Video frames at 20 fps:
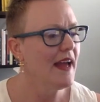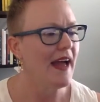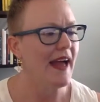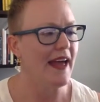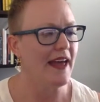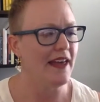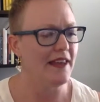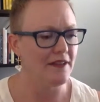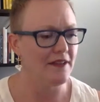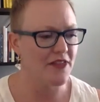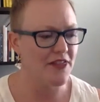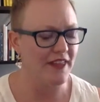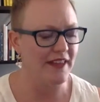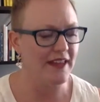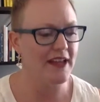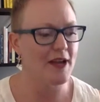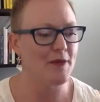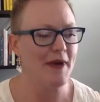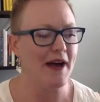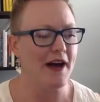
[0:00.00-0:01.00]
And
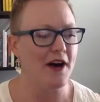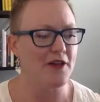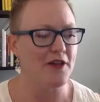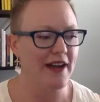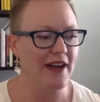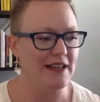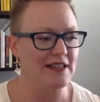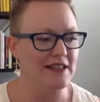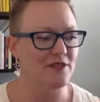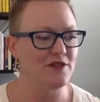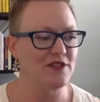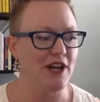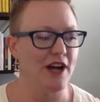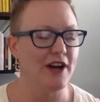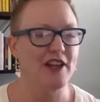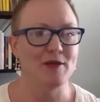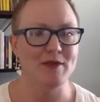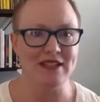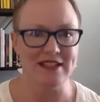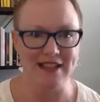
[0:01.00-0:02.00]
thinking about the kinds of
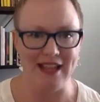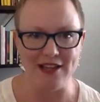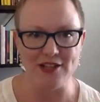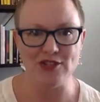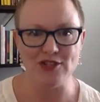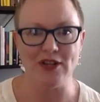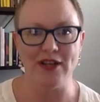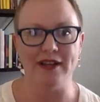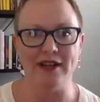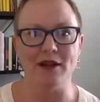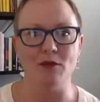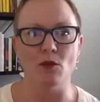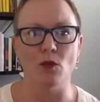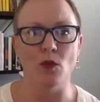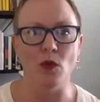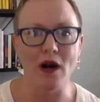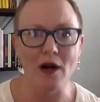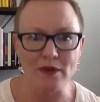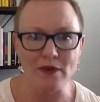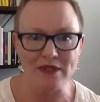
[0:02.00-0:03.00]
documentation and
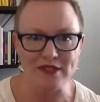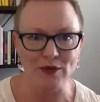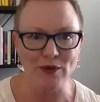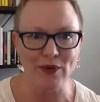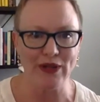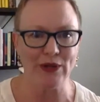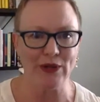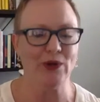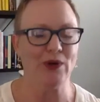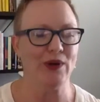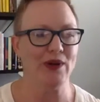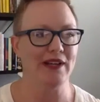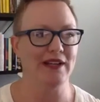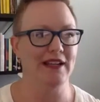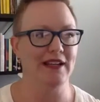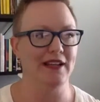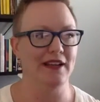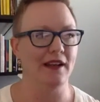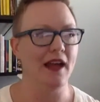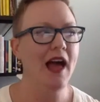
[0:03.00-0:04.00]
what was going on
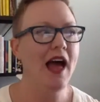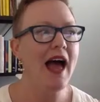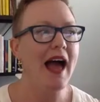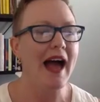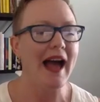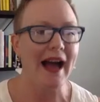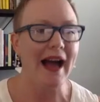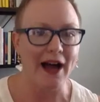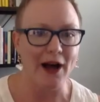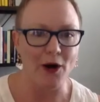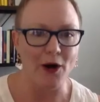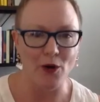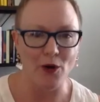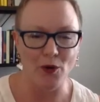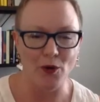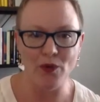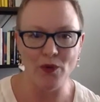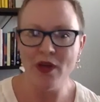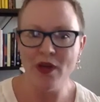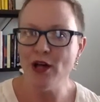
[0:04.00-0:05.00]
and
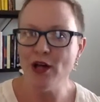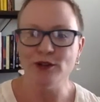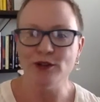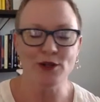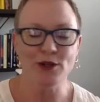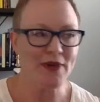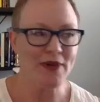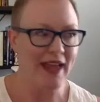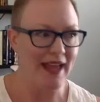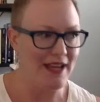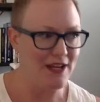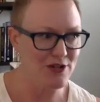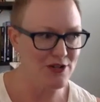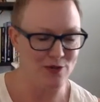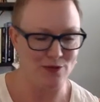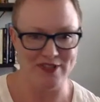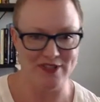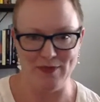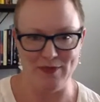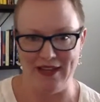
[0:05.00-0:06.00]
how location
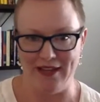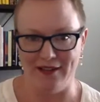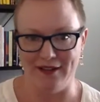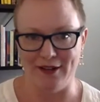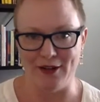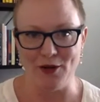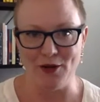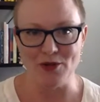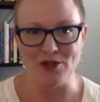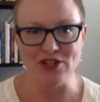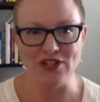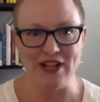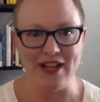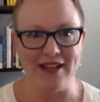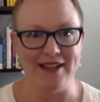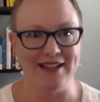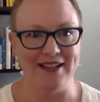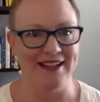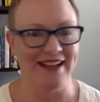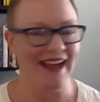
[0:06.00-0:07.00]
was being
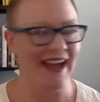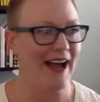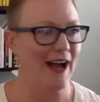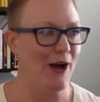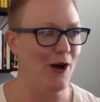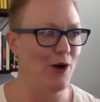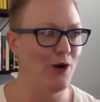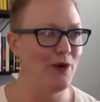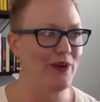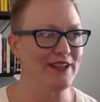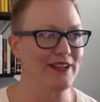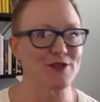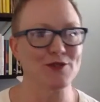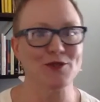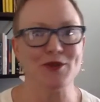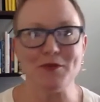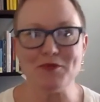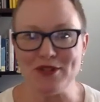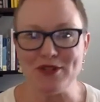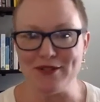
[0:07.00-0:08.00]
negotiated and how
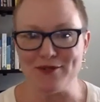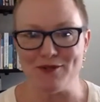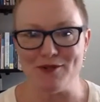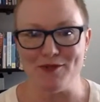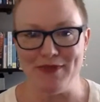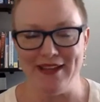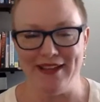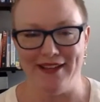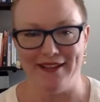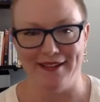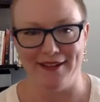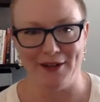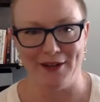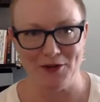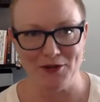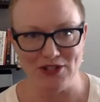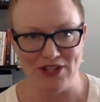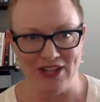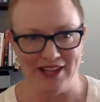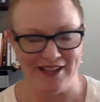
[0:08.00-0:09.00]
inscriptions were being
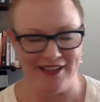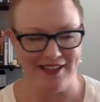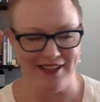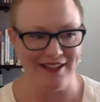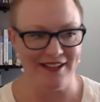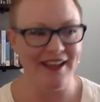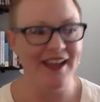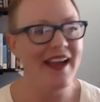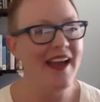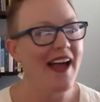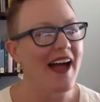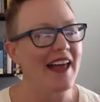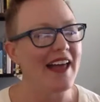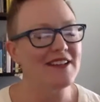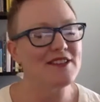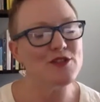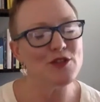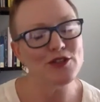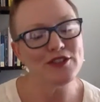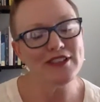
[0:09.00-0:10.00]
negotiated. And
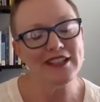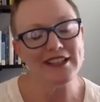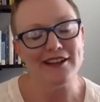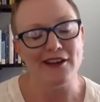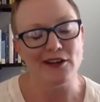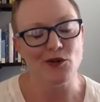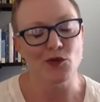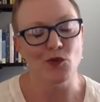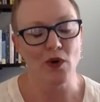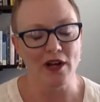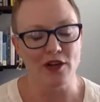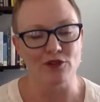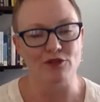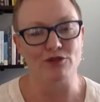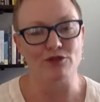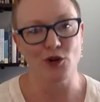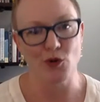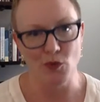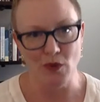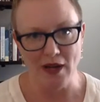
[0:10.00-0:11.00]
it's certainly not a
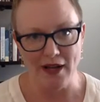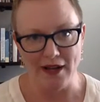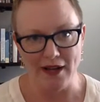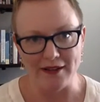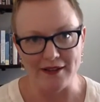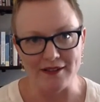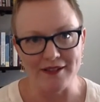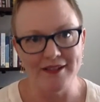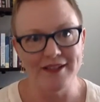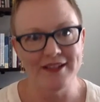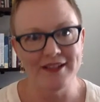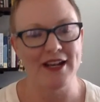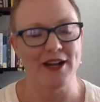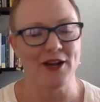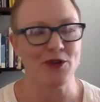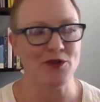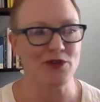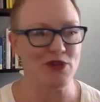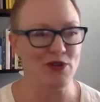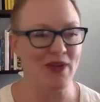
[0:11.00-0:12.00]
one-for-one.
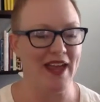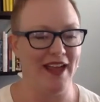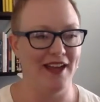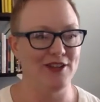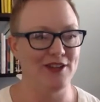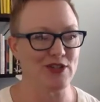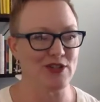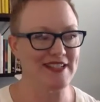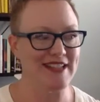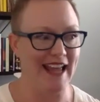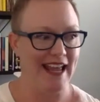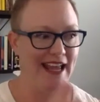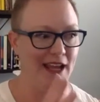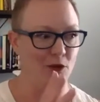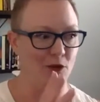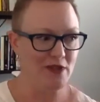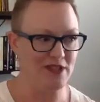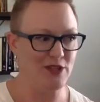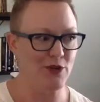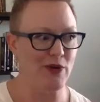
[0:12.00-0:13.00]
You can't just take
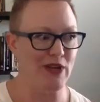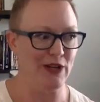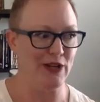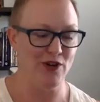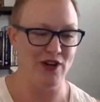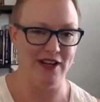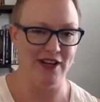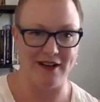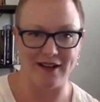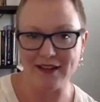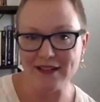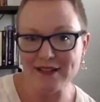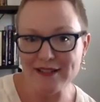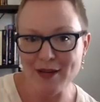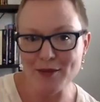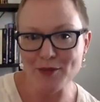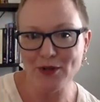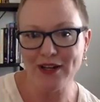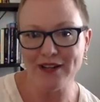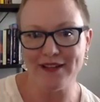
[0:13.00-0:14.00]
what's going on in a
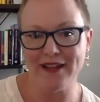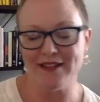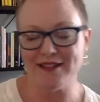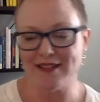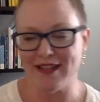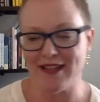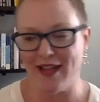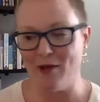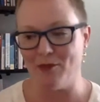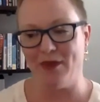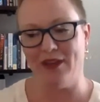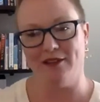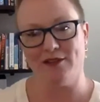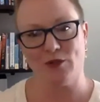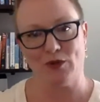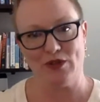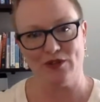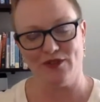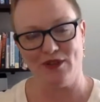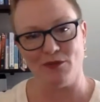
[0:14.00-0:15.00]
contemporary landscape and
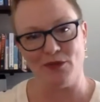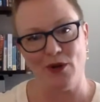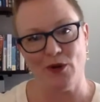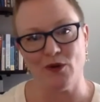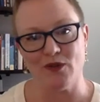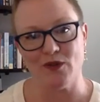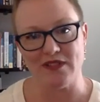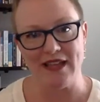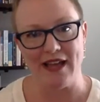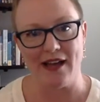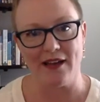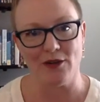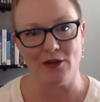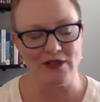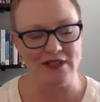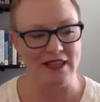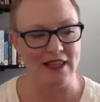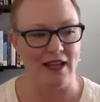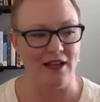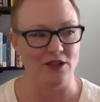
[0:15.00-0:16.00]
sort of impose that
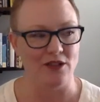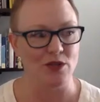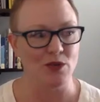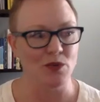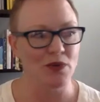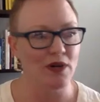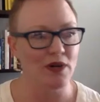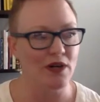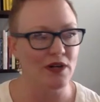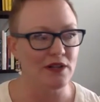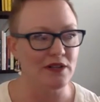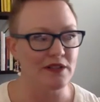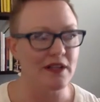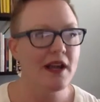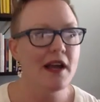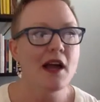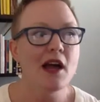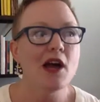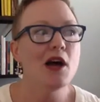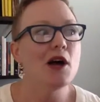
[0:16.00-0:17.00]
onto the ancient world.
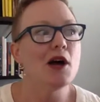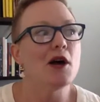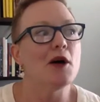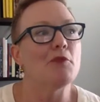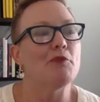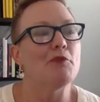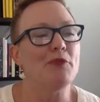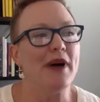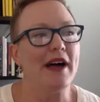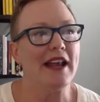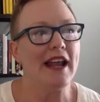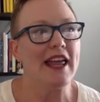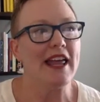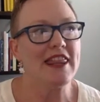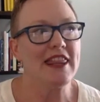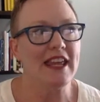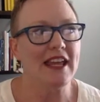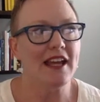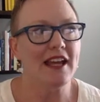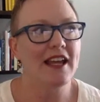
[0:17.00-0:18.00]
But I
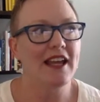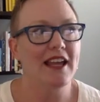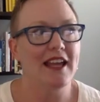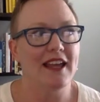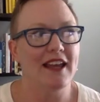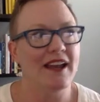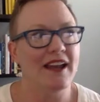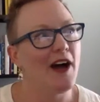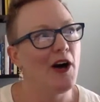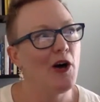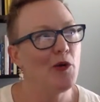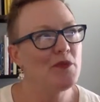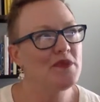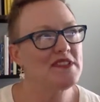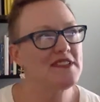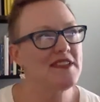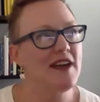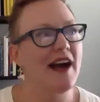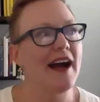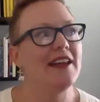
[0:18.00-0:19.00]
think it
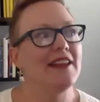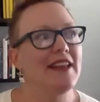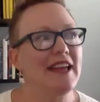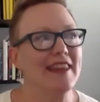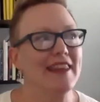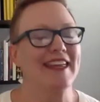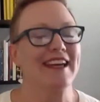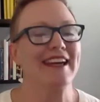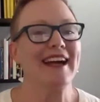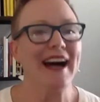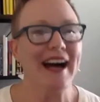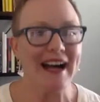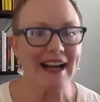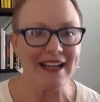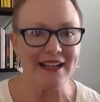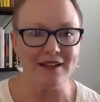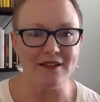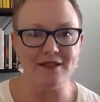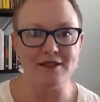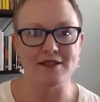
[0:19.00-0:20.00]
helps highlight the
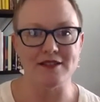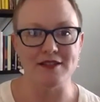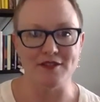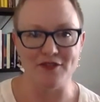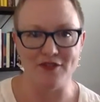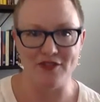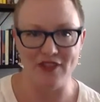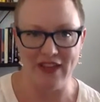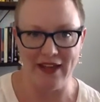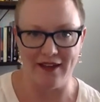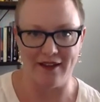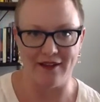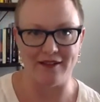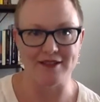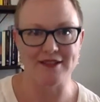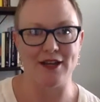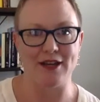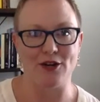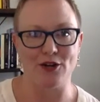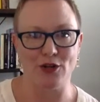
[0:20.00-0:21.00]
kinds of
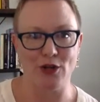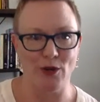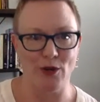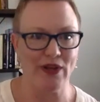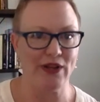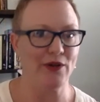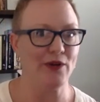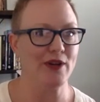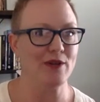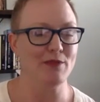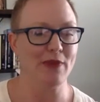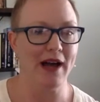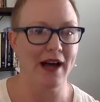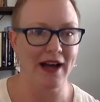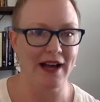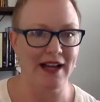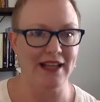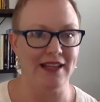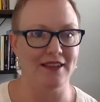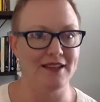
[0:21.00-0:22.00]
things that are going on
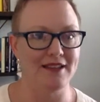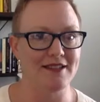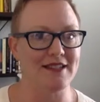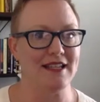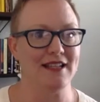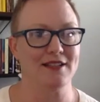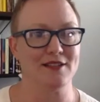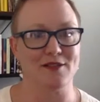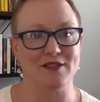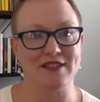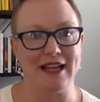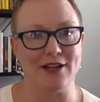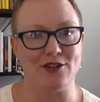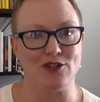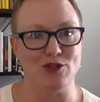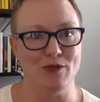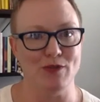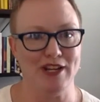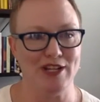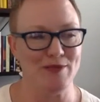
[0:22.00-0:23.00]
behind the scenes of
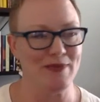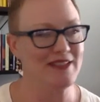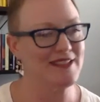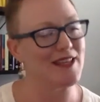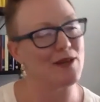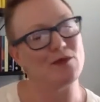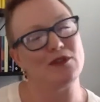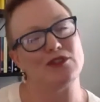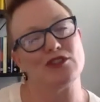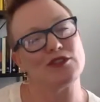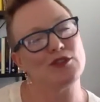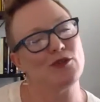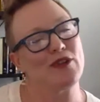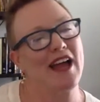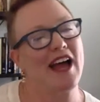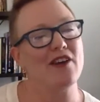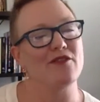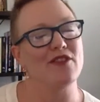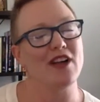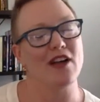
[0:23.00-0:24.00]
statue monuments that we just don't
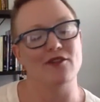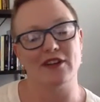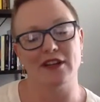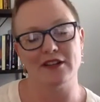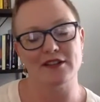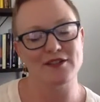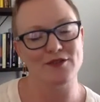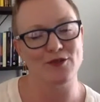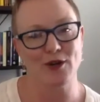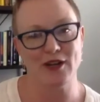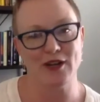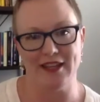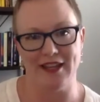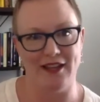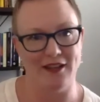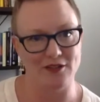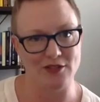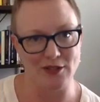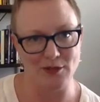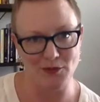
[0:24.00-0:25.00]
have evidence for in the
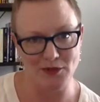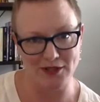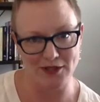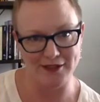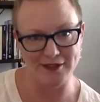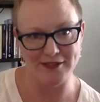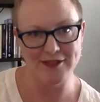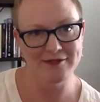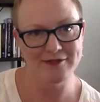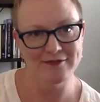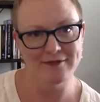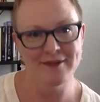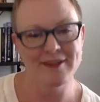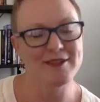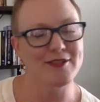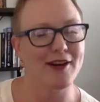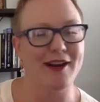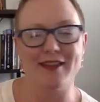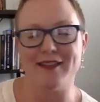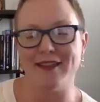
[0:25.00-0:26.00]
ancient world.
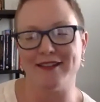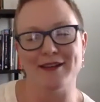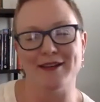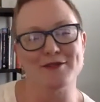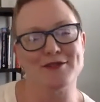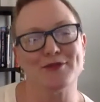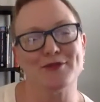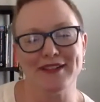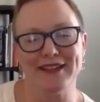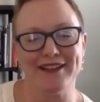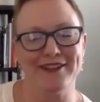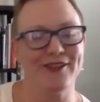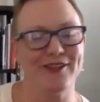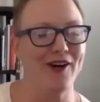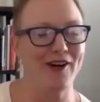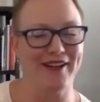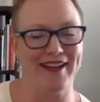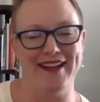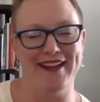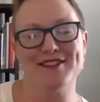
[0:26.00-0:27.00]
Sorry, I think that was a really
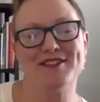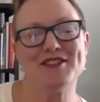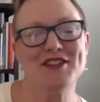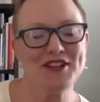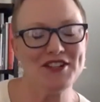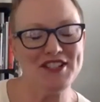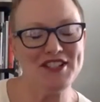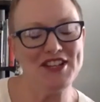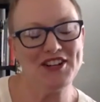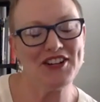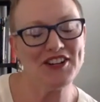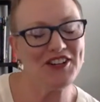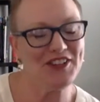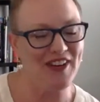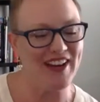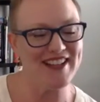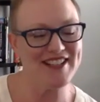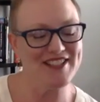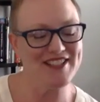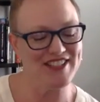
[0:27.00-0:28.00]
long answer to your
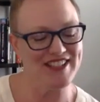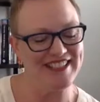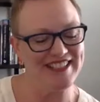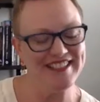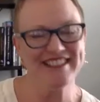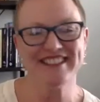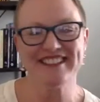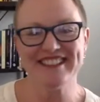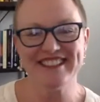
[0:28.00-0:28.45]
question.